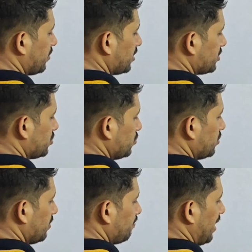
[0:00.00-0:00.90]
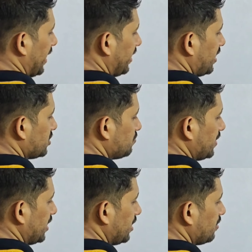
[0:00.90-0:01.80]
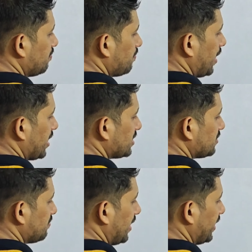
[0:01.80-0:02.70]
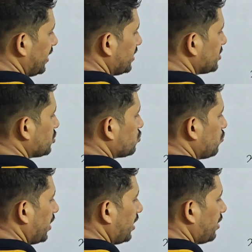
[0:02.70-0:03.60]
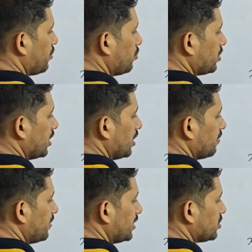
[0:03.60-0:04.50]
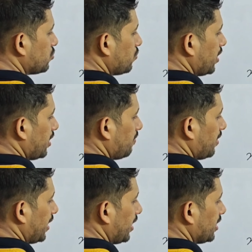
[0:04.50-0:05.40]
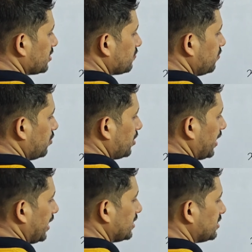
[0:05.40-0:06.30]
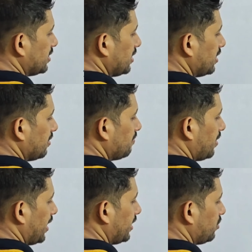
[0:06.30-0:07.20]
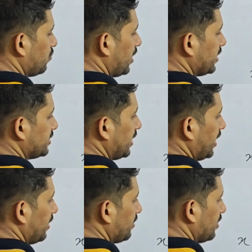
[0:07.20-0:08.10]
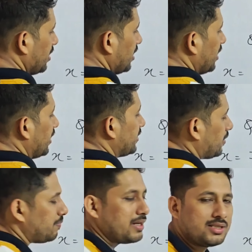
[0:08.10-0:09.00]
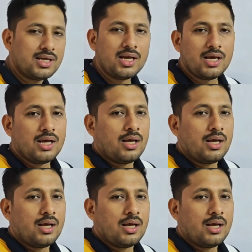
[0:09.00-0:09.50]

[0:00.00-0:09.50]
equals to minus b plus minus square root b square minus 4ac by twice a. That means